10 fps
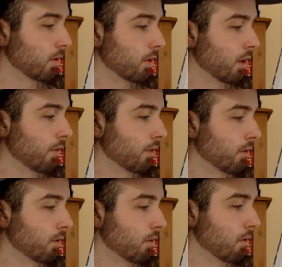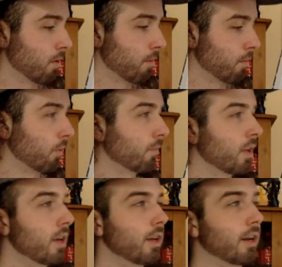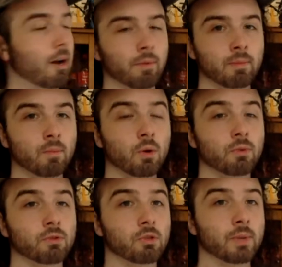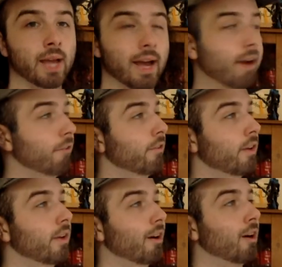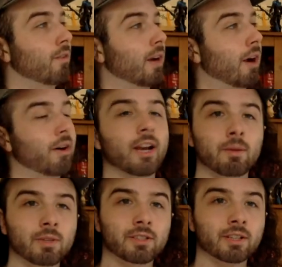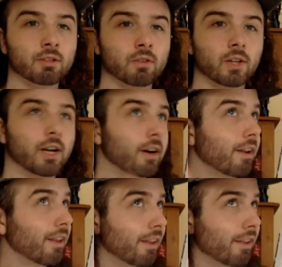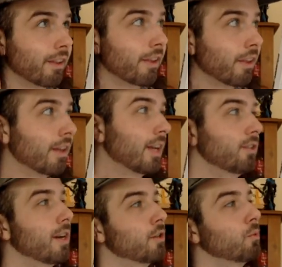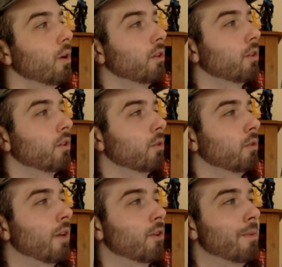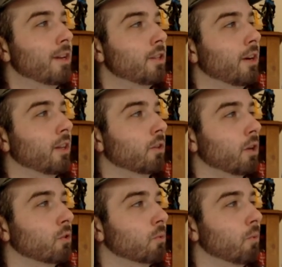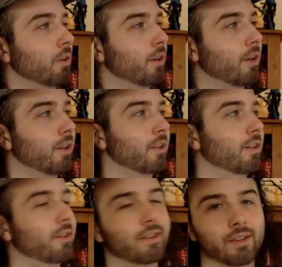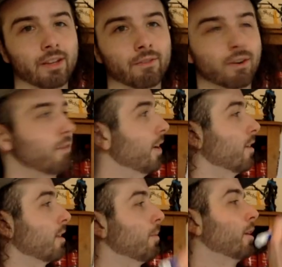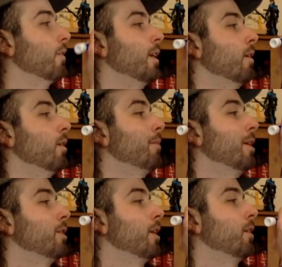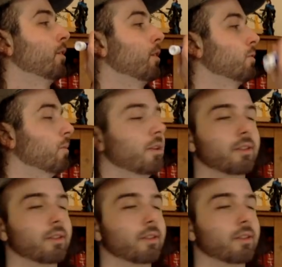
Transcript: Kelvin mole. Now, how many moles do we have of our AB6 over here? That's right, just one. We have an imaginary little ghost 1 in front of here. Same thing over here, imaginary little ghost 1.